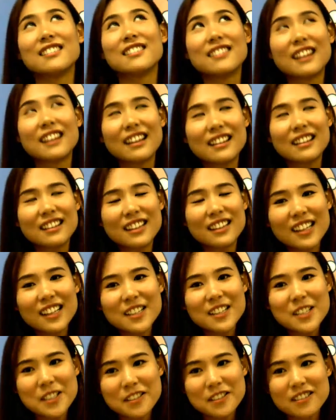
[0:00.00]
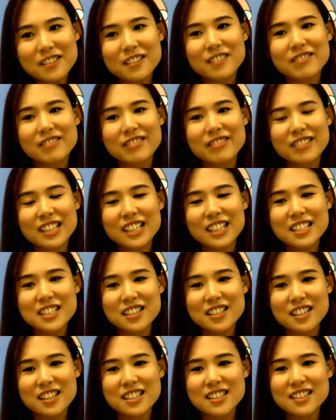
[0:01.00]
I think I should really
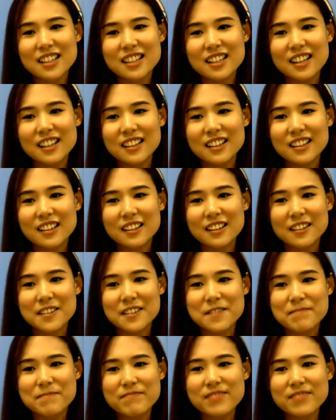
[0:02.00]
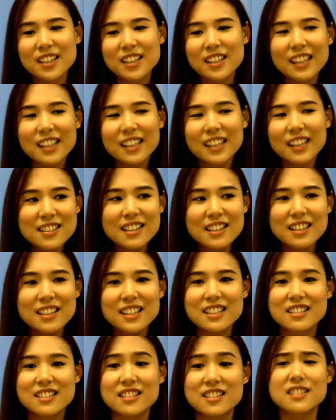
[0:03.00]
stress that the case study
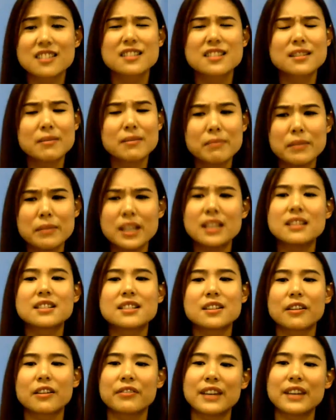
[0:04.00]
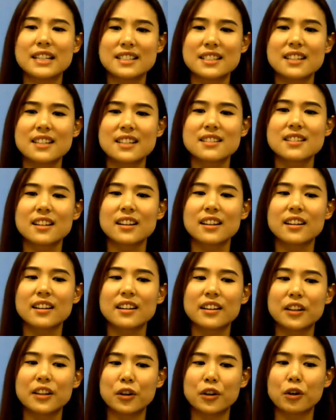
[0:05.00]
is just a means of assessing
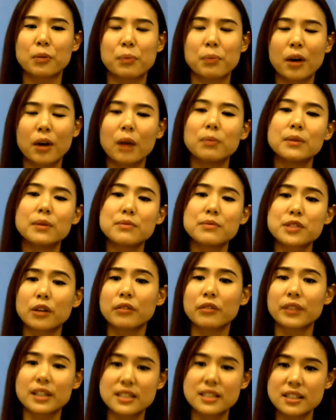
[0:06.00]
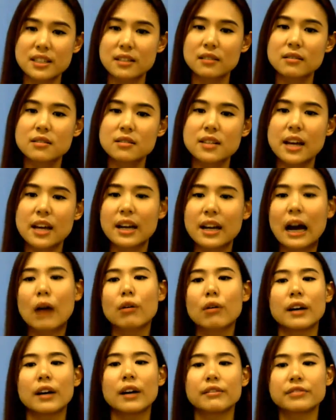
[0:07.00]
your problem-solving skills and how
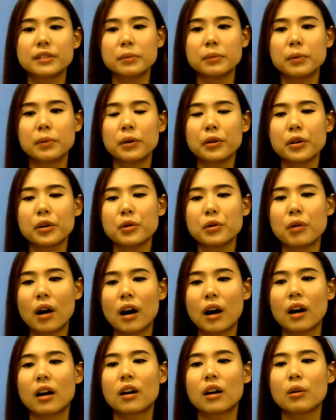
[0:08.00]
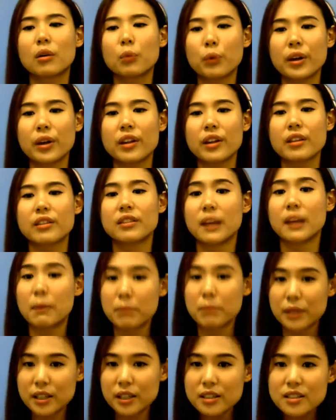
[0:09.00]
comfortable you are with
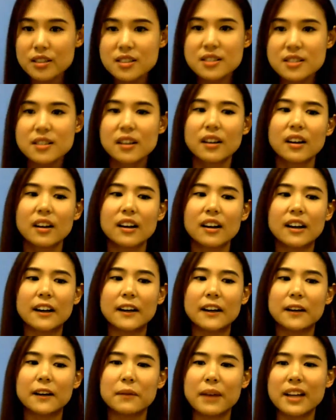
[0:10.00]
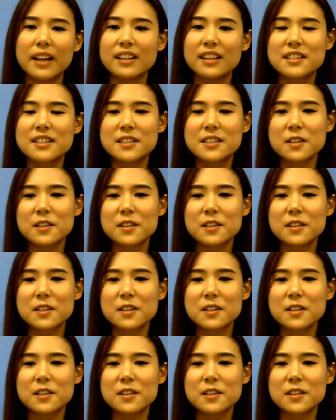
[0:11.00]
numbers. And it's